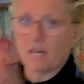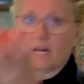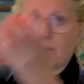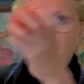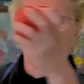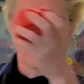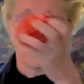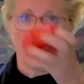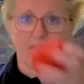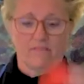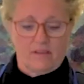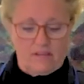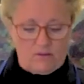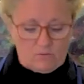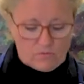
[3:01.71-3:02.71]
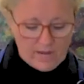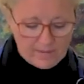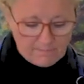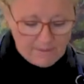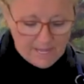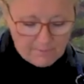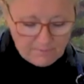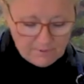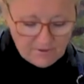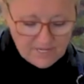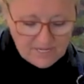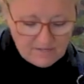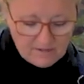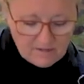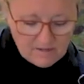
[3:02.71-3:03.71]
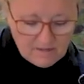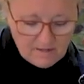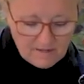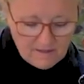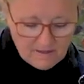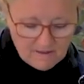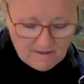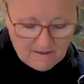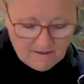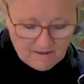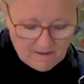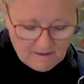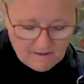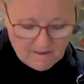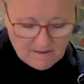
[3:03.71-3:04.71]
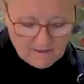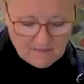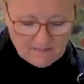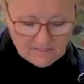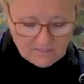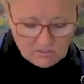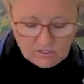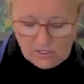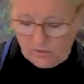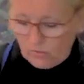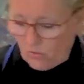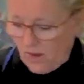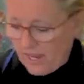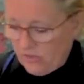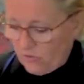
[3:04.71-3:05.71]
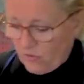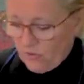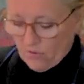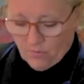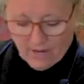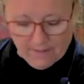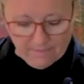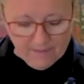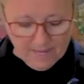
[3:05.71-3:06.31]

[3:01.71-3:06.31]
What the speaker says: I have a red pepper here, going right through the red